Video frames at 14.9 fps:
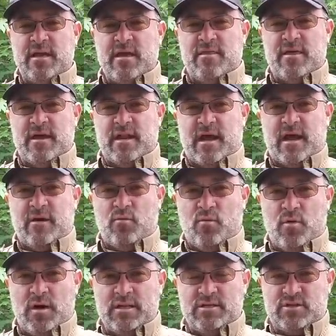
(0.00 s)
that I
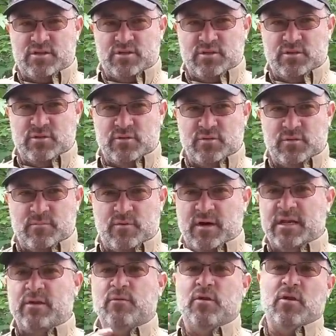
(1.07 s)
want to
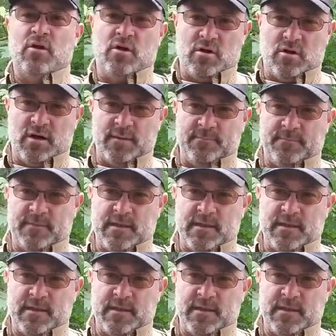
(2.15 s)
bring you along on